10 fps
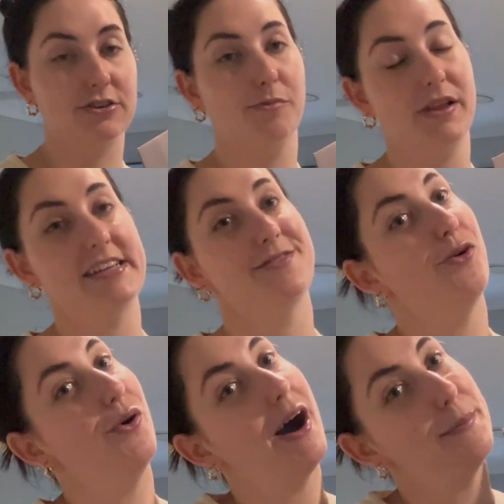replace
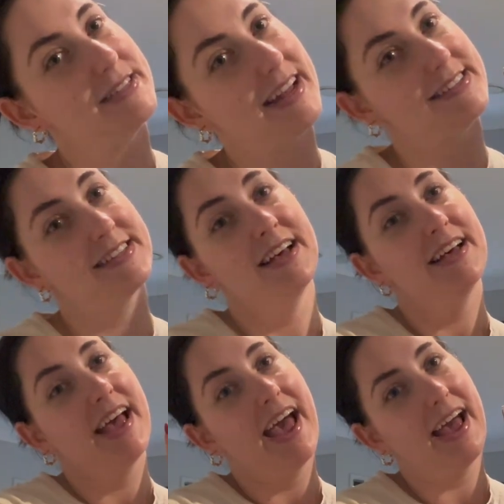for upstairs,
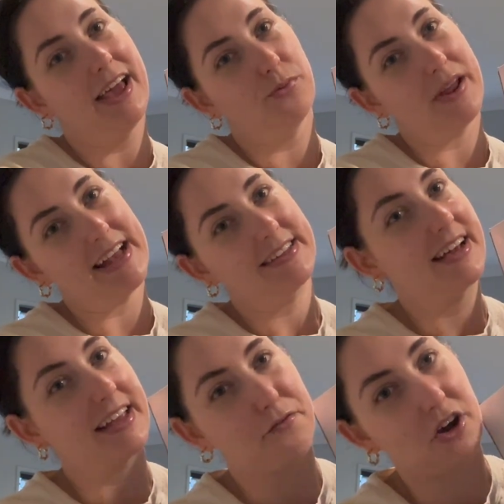and we had a
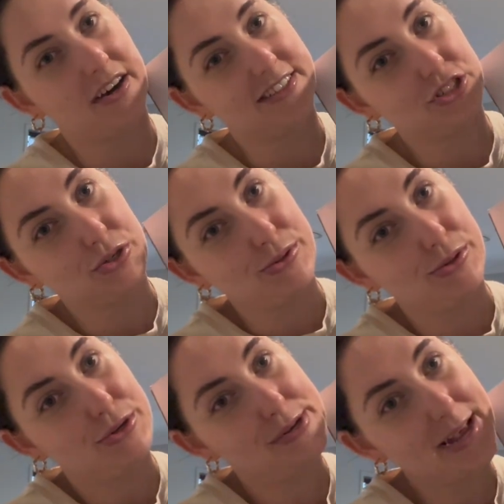gift card to
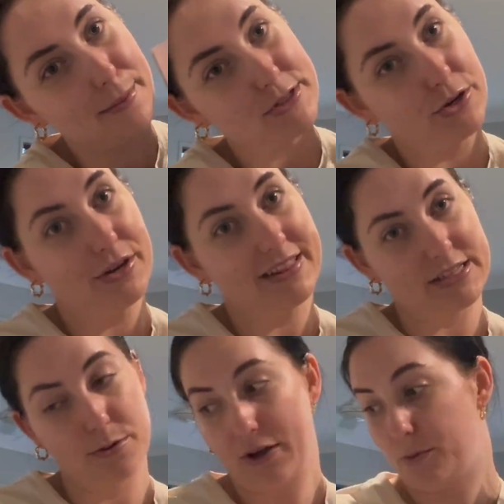use up, so that's
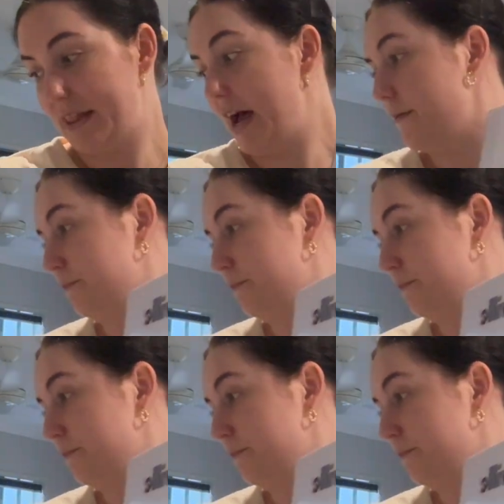what we got that.